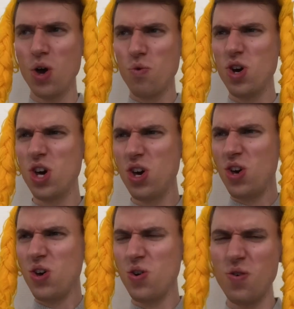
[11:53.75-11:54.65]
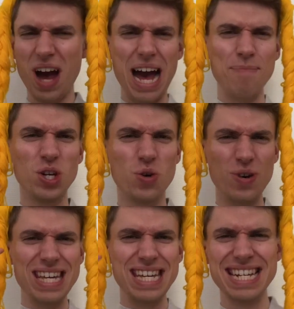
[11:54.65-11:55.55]
Woohoo! I'm the
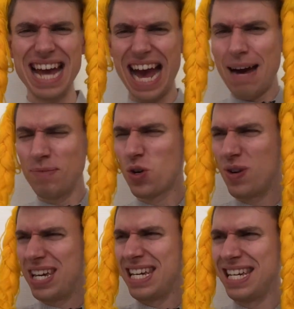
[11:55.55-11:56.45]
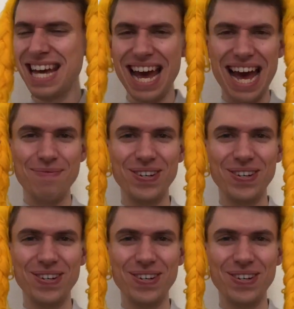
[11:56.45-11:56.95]
queen! I'm the queen! I'm the